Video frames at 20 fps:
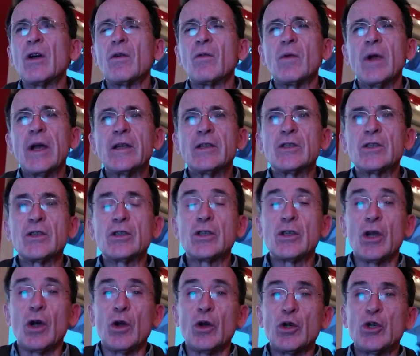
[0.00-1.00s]

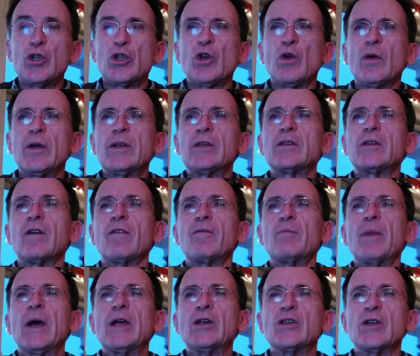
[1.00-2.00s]
rests on choice of
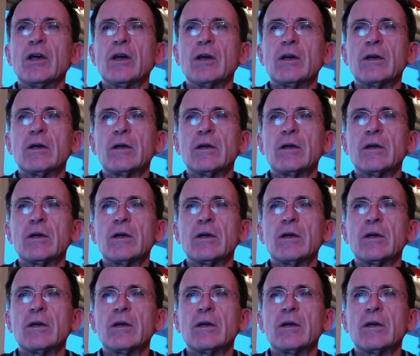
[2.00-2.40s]
measure.